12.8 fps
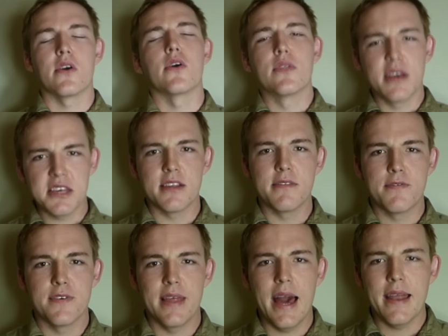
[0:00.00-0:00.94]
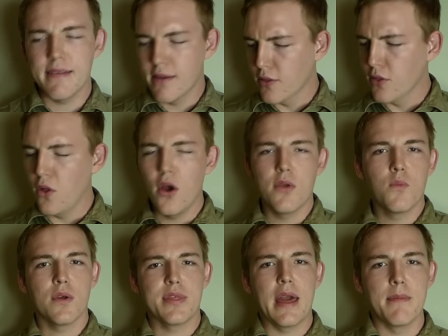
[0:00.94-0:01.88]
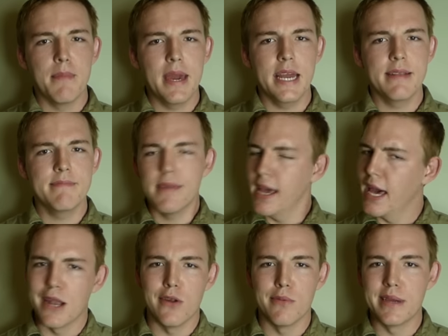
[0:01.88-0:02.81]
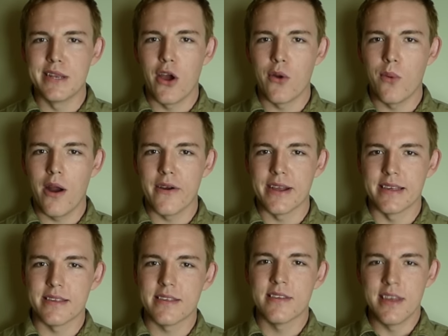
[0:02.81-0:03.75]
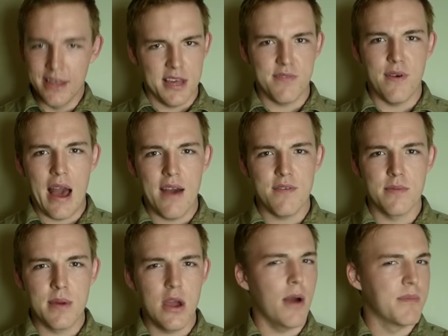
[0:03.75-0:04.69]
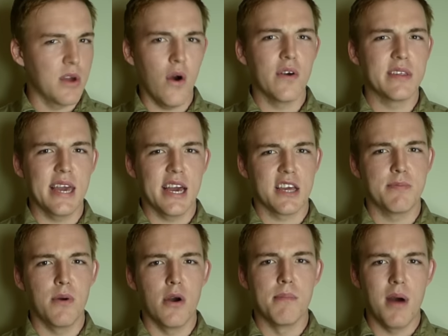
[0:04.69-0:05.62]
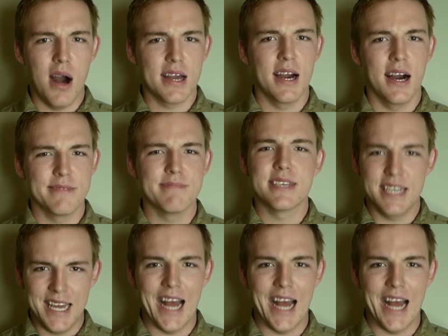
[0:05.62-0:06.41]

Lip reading: So listen for that, learn what they mean, and it'll be no worries. Thanks for having me. I'm your Aussie expert, Mark Hunt.